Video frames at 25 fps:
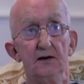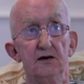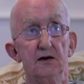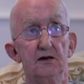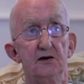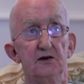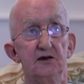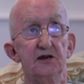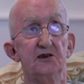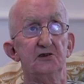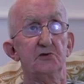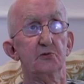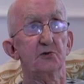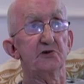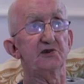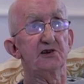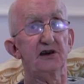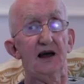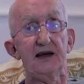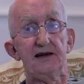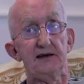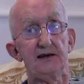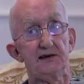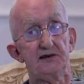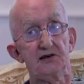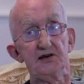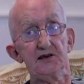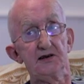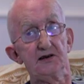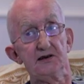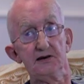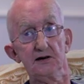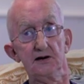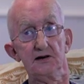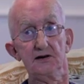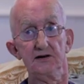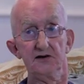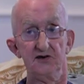this wasn't
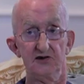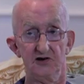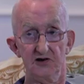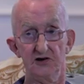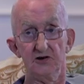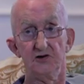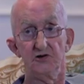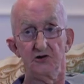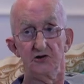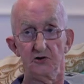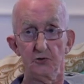18, 19,